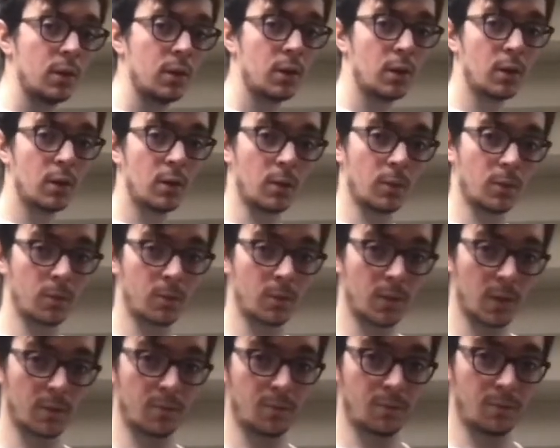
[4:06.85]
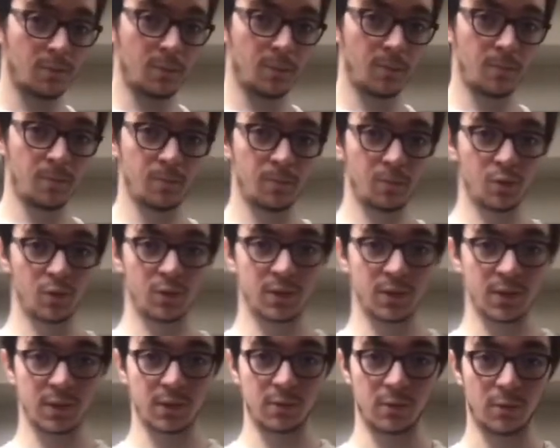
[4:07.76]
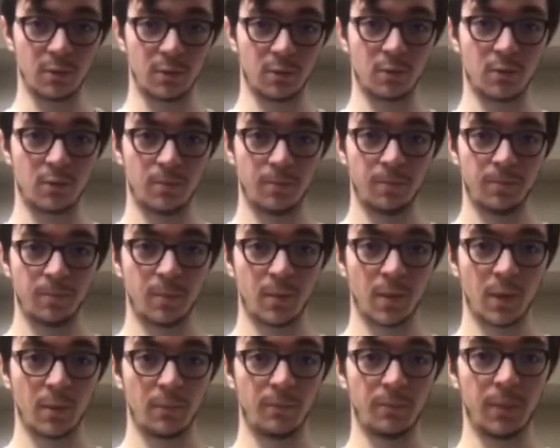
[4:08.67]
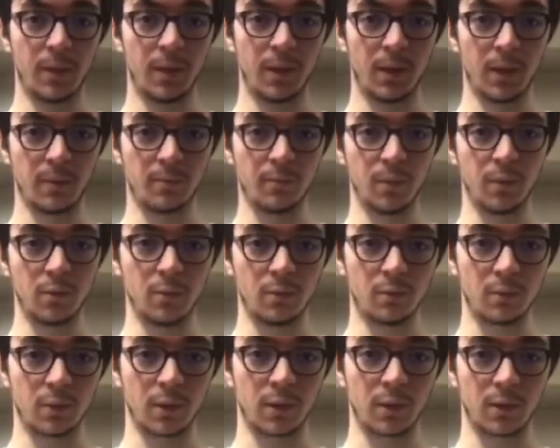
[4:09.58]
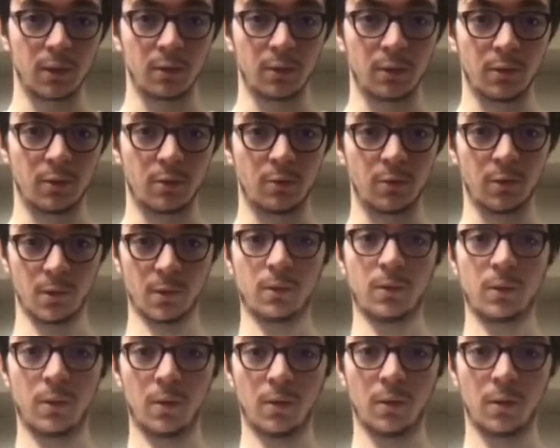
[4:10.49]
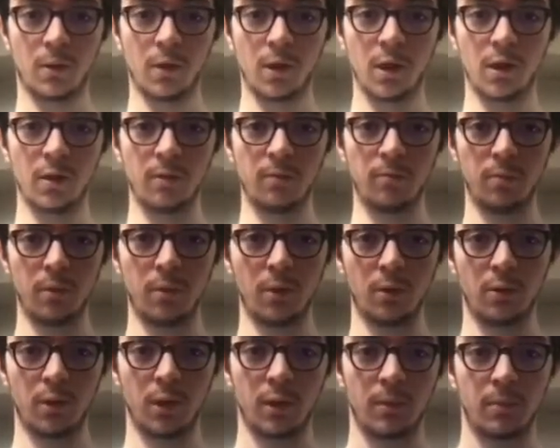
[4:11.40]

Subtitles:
Almost like pretend there's big balloon right here and just blow up.